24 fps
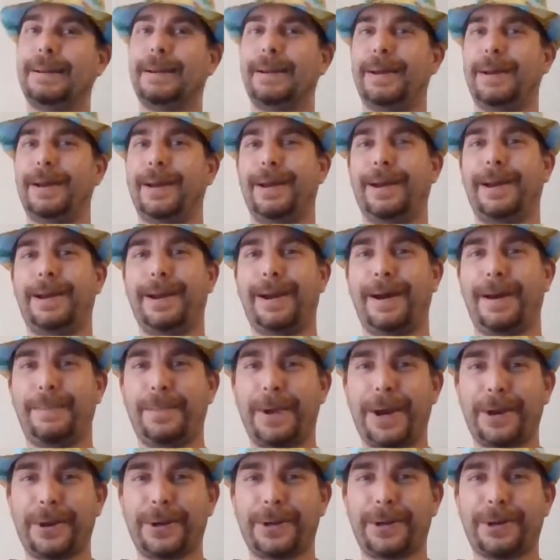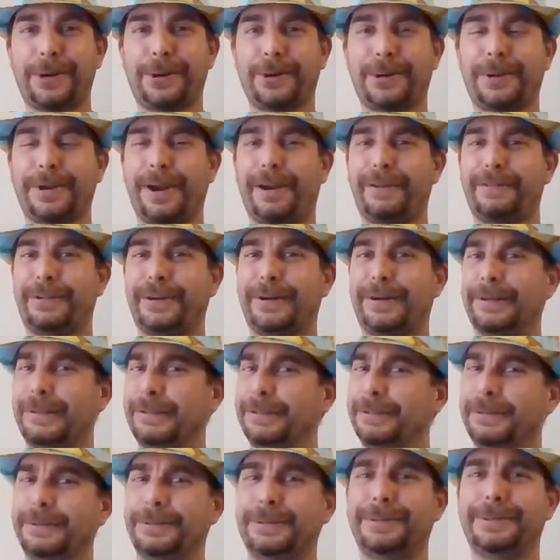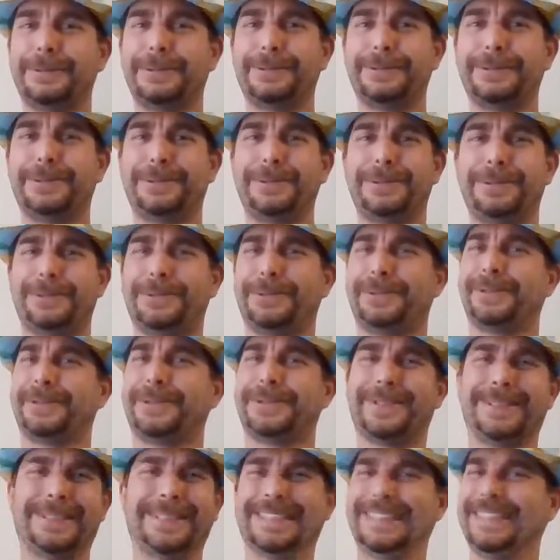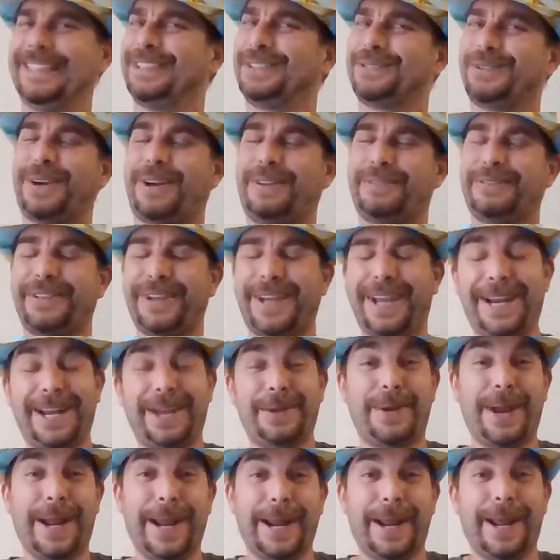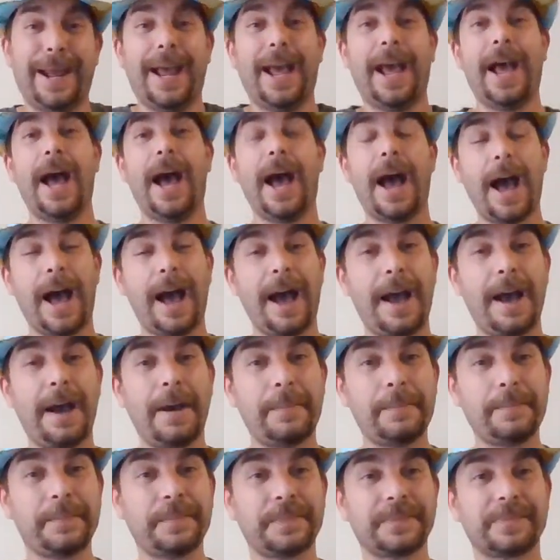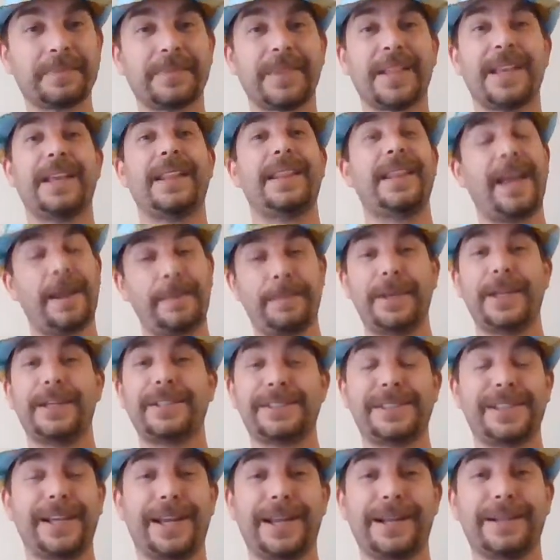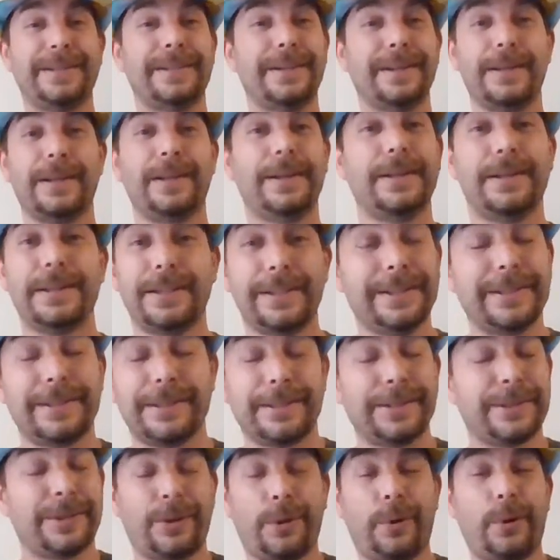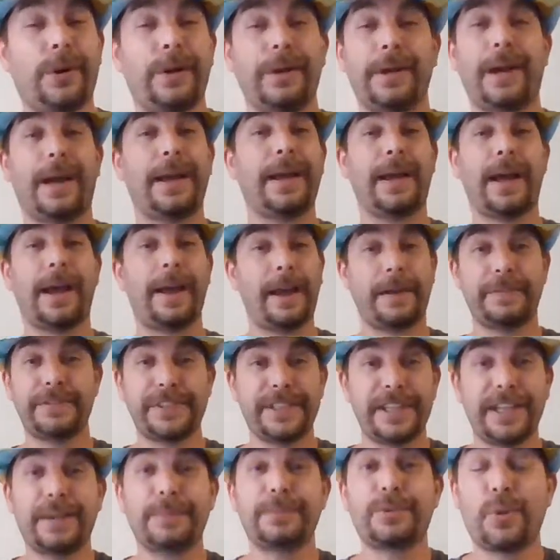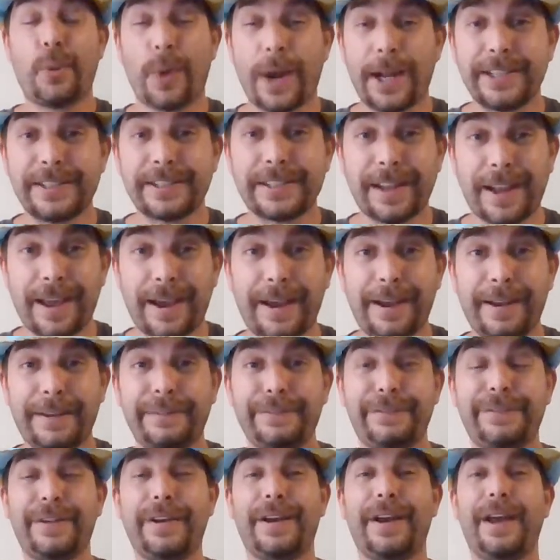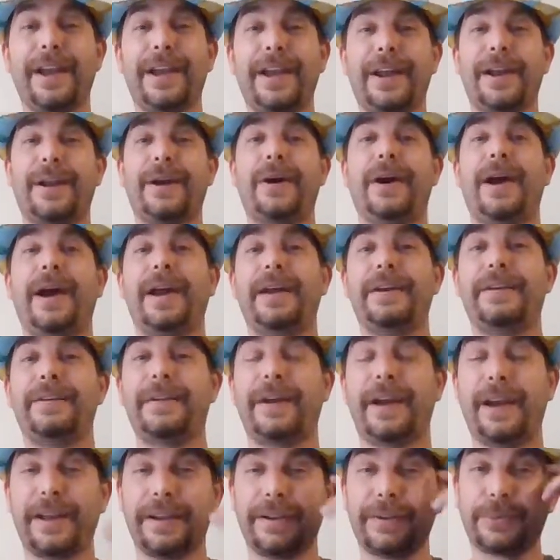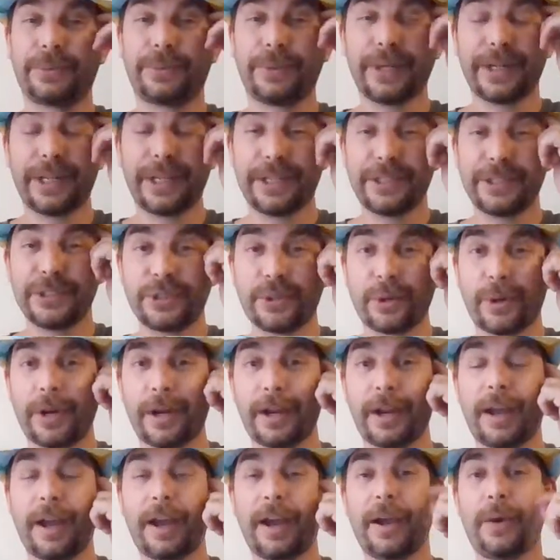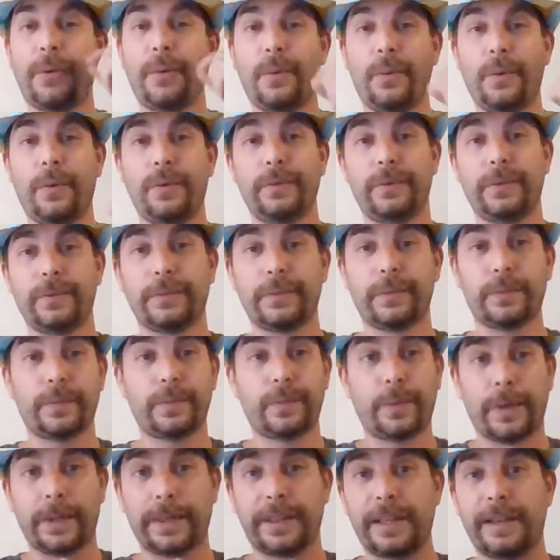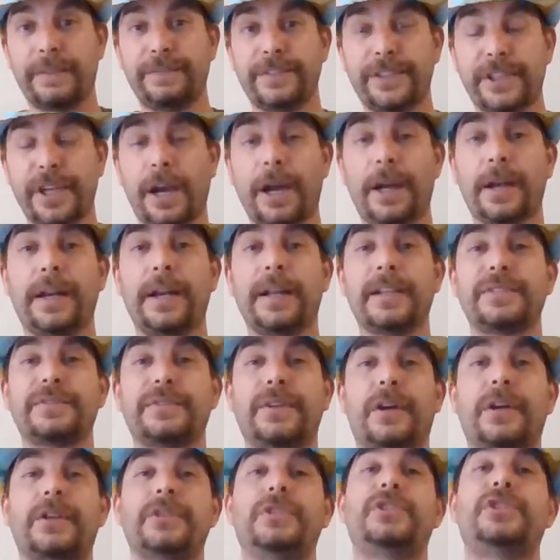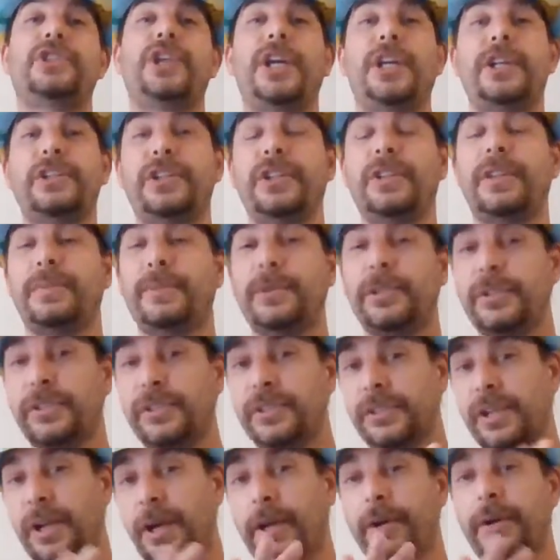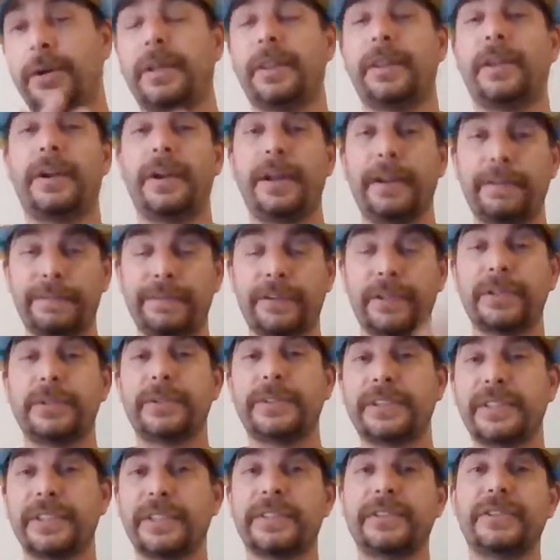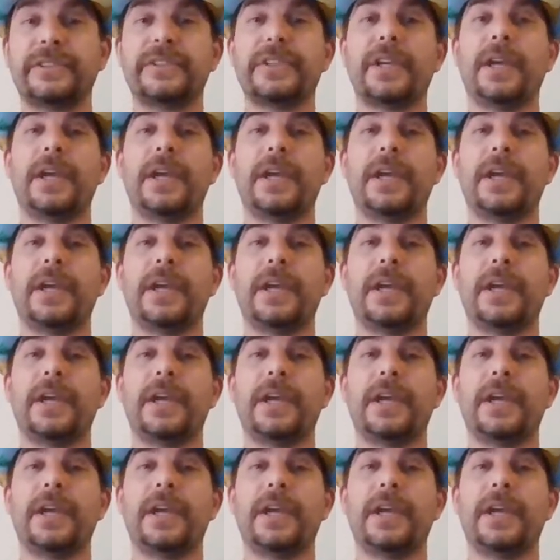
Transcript: "About a Girl" cover. Oh, oh, oh. That's rough. Anyway, that being said, Korn, I've seen him twice live. I really enjoy what they've done as far as changing the music genre and their influences,